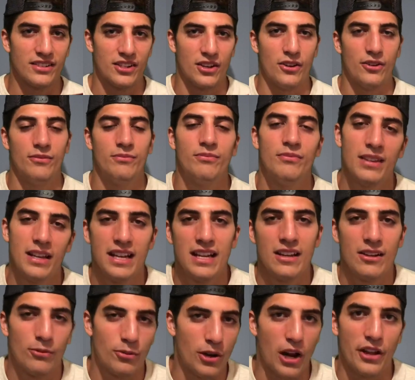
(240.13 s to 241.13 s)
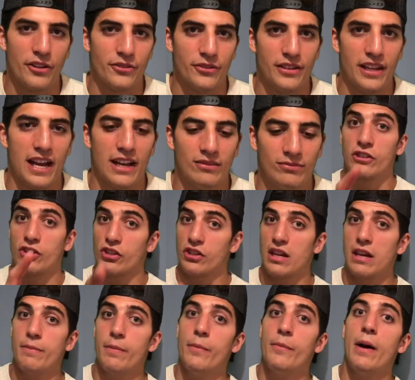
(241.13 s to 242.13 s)
so we're not doing that. Let's just
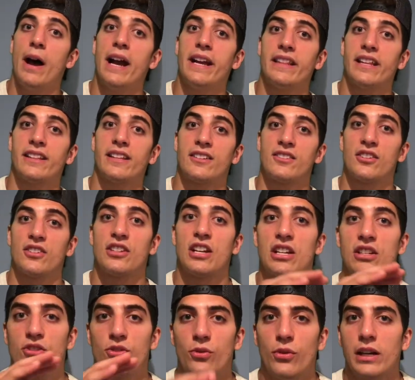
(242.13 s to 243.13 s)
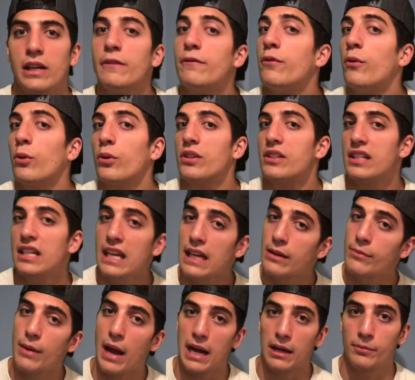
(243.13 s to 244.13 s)
keep in mind that this is a
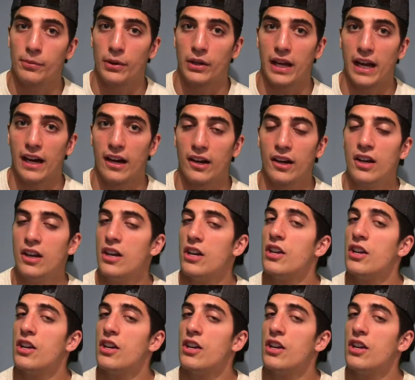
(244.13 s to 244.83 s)
2014 MacBook Air.